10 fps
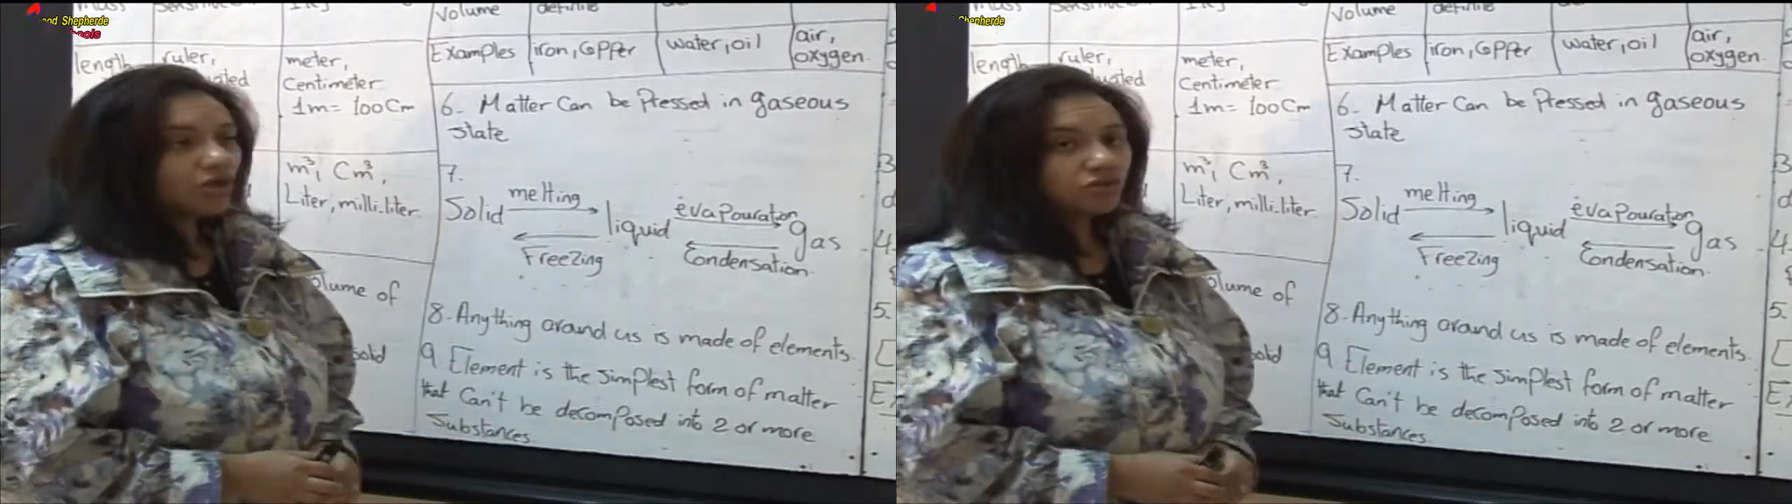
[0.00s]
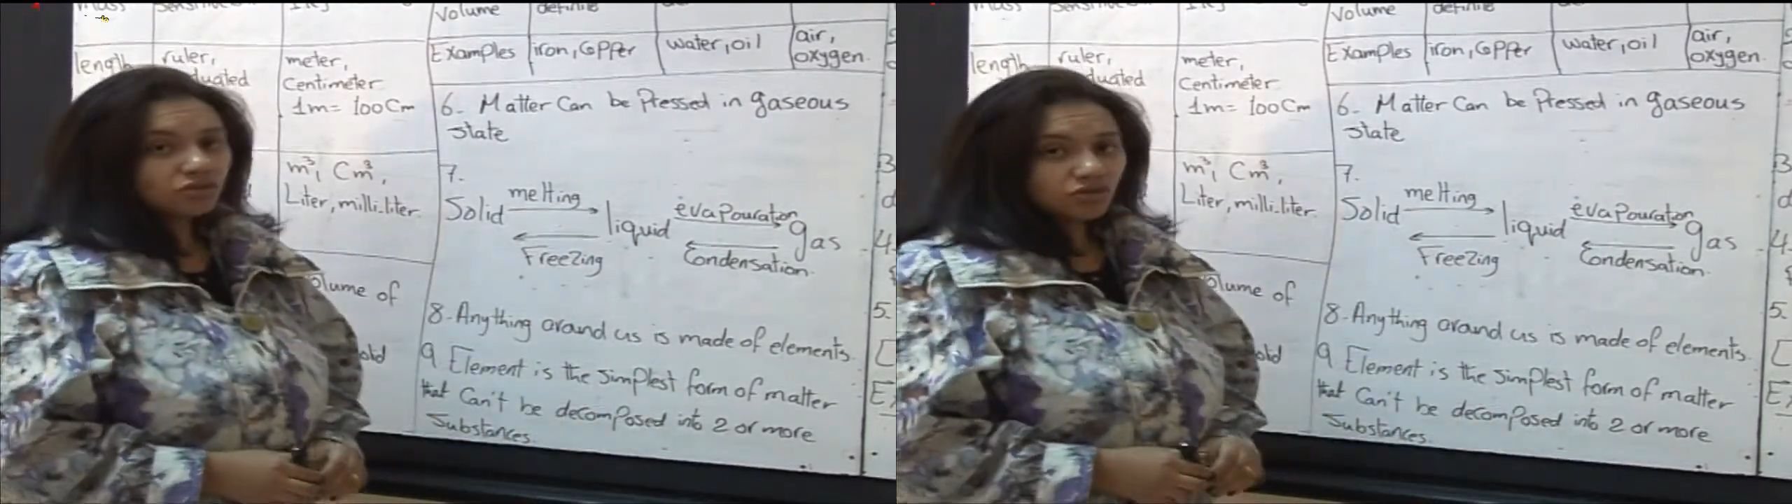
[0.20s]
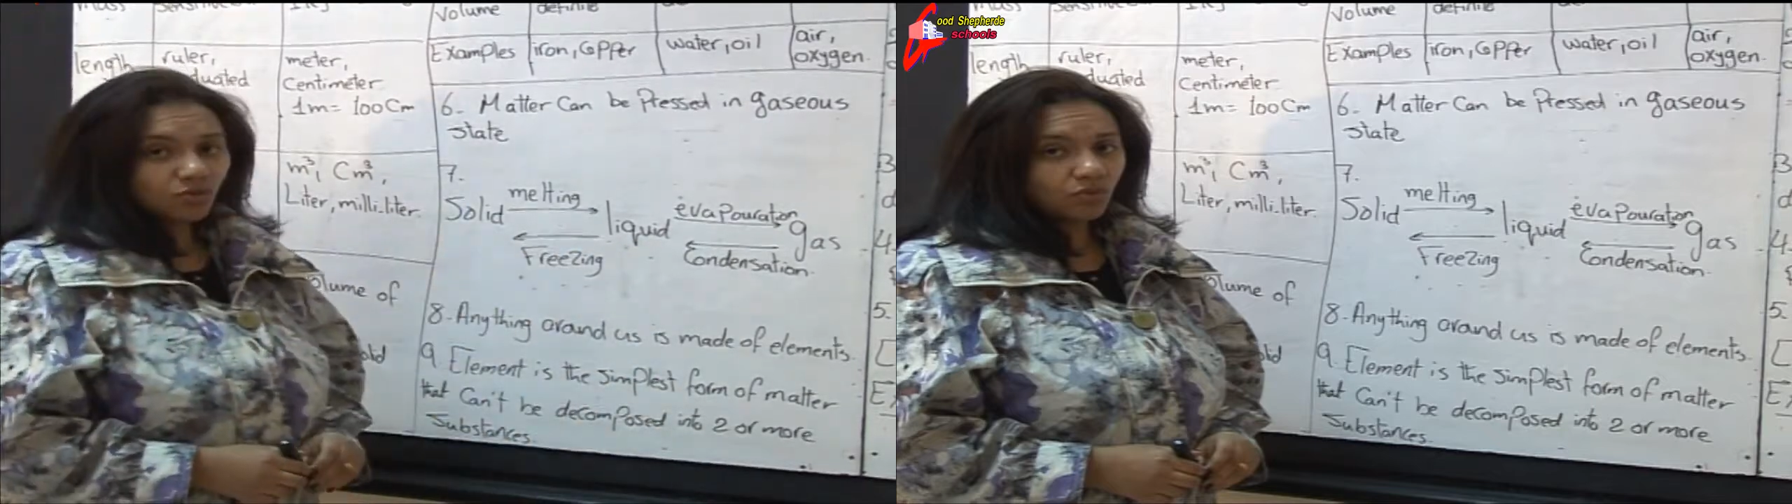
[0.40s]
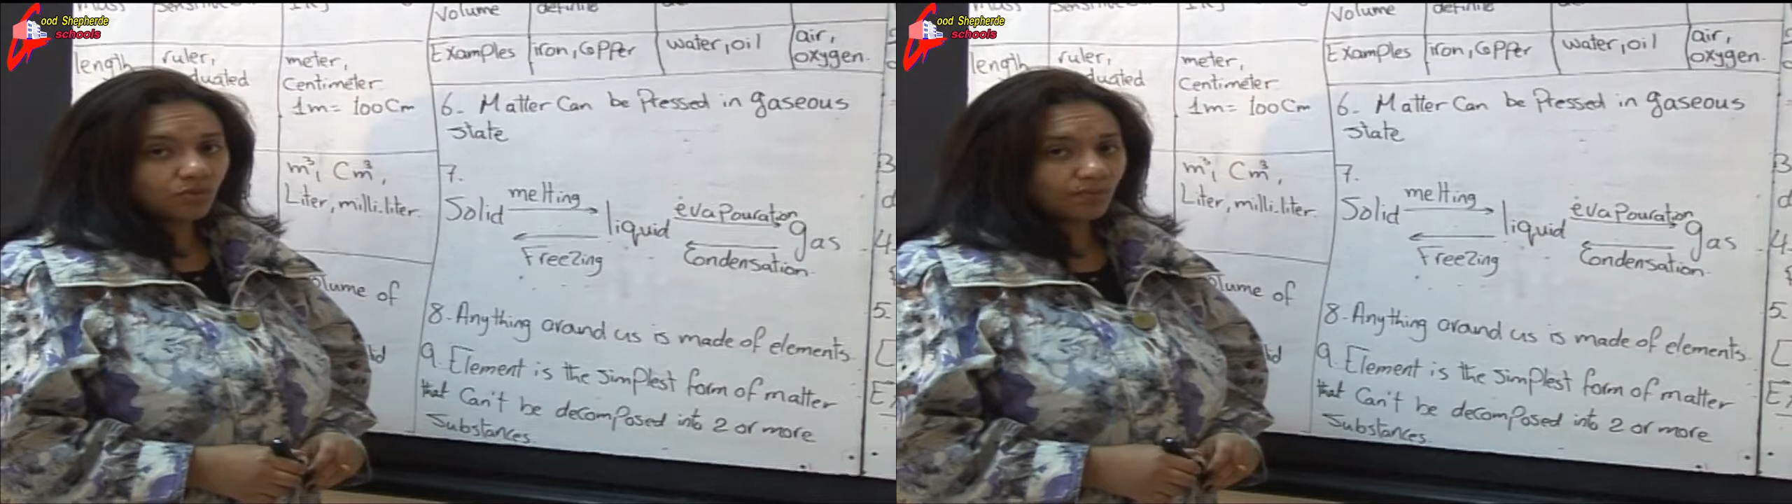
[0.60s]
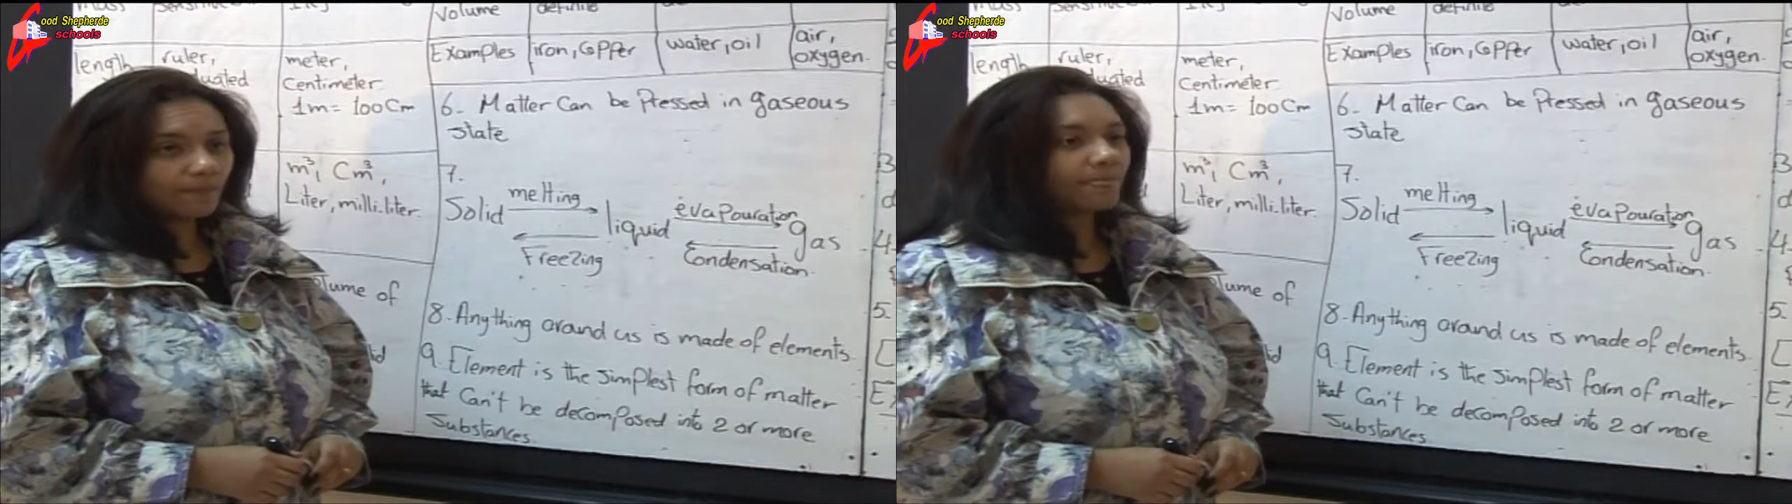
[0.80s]

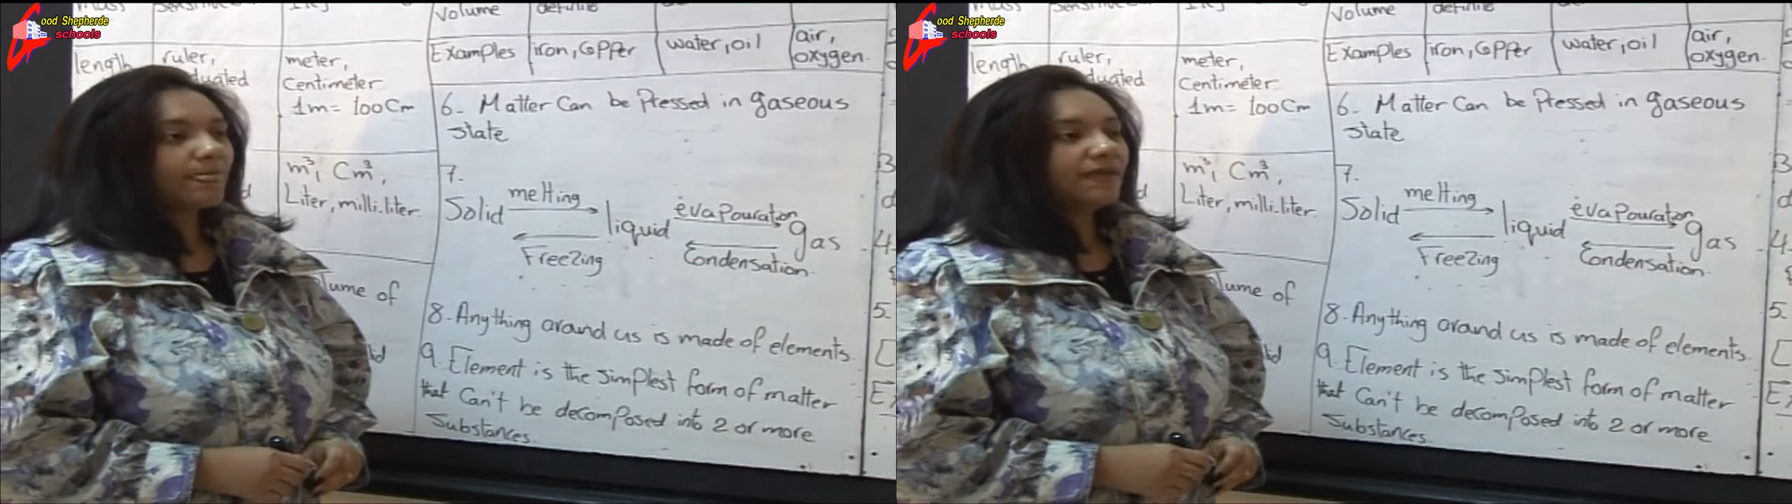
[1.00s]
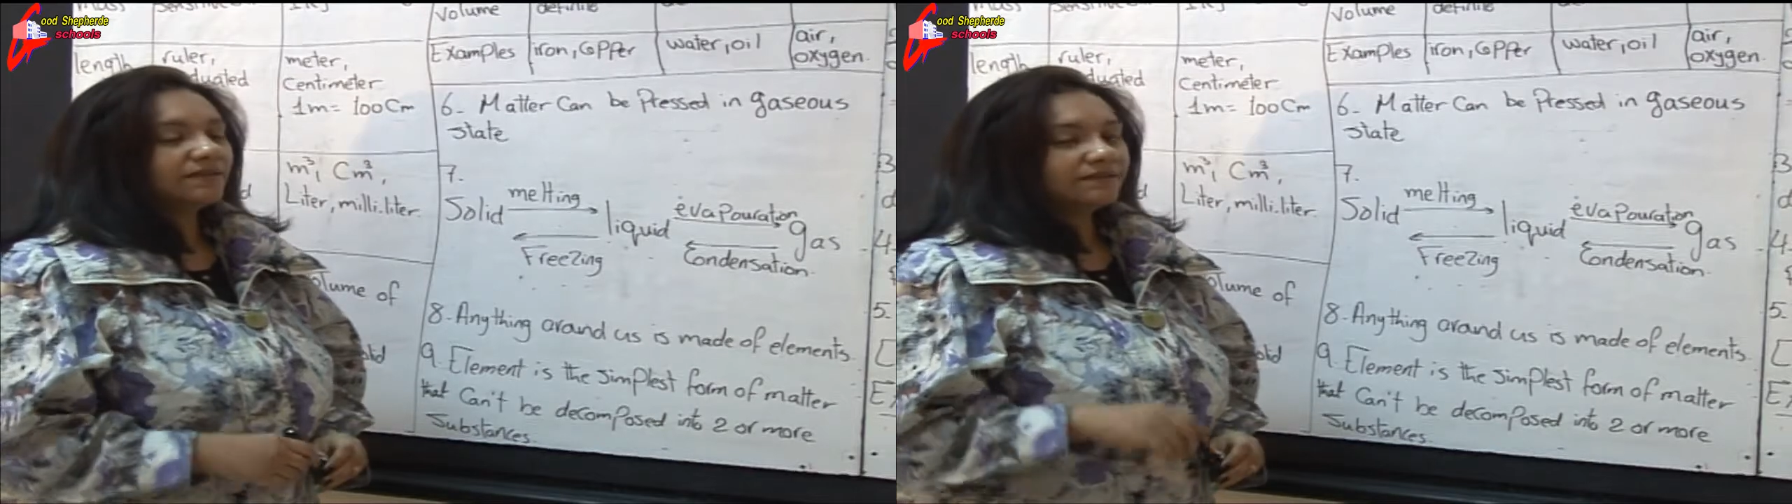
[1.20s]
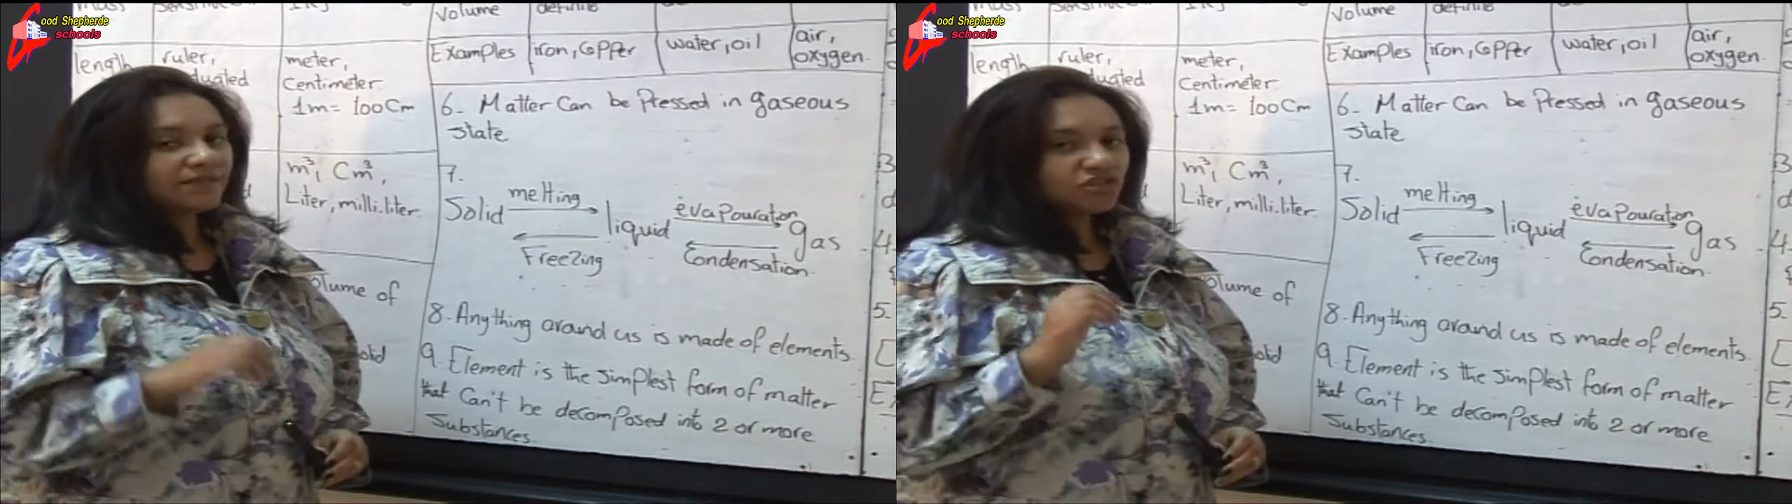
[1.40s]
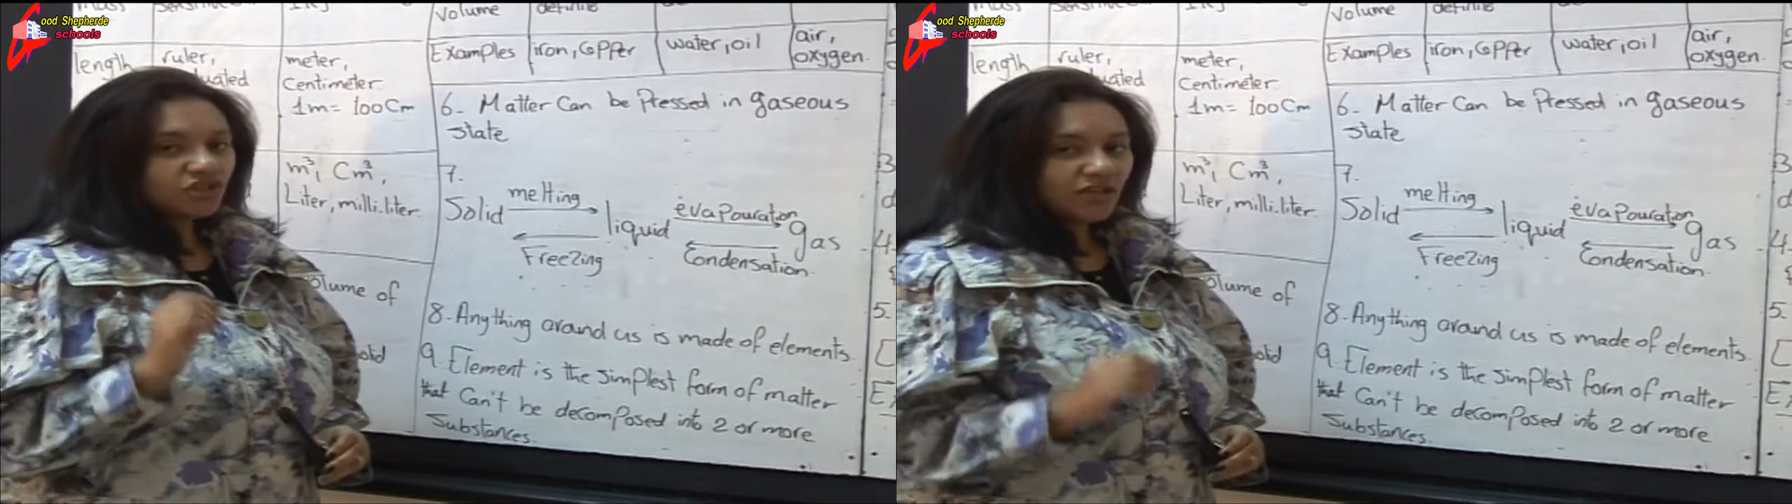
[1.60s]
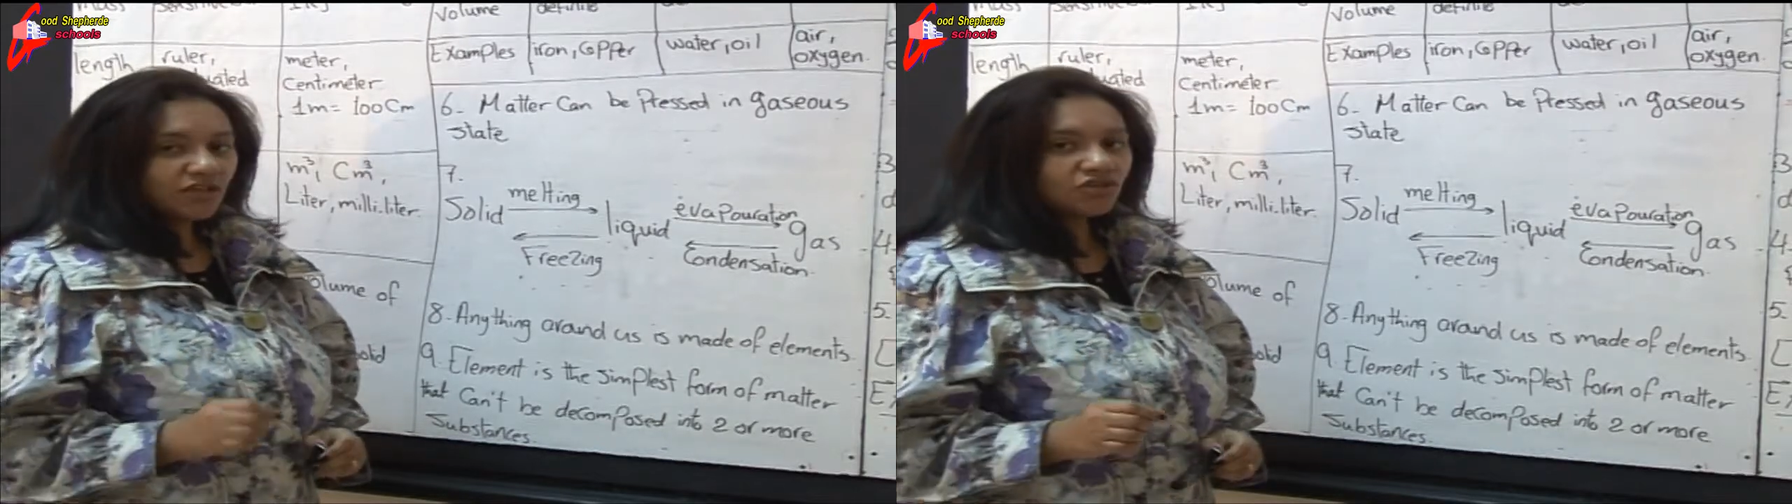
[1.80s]
So the
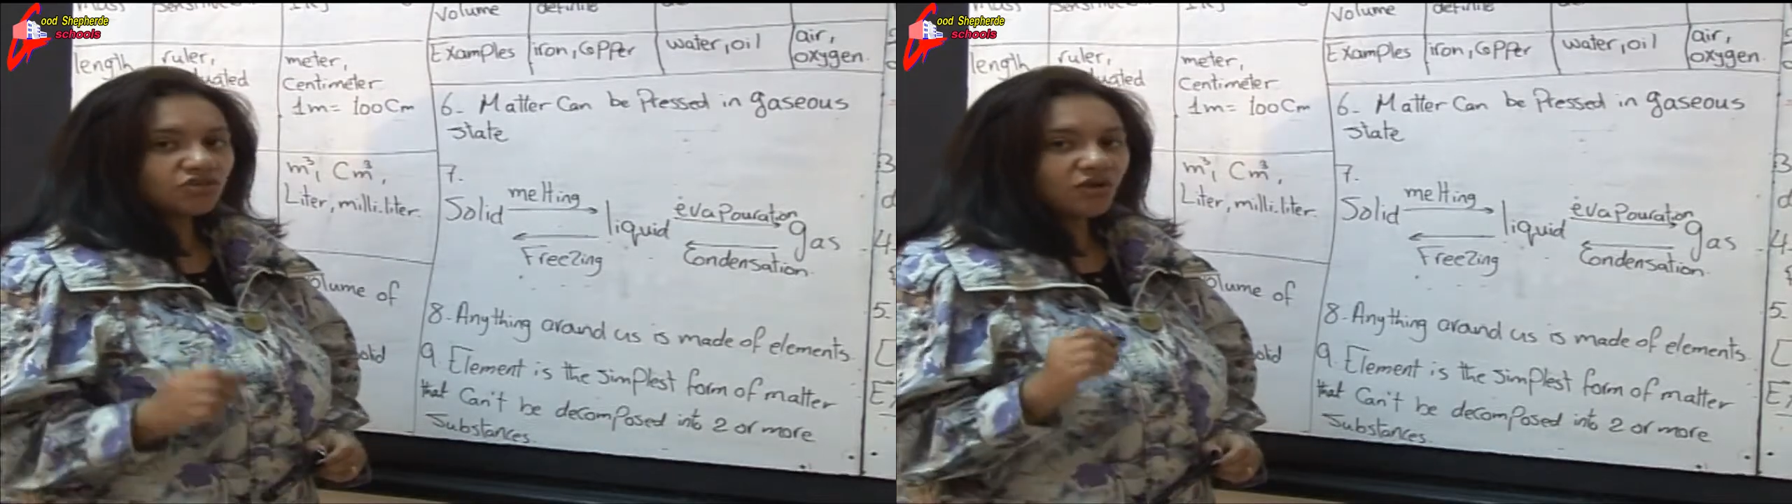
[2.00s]
change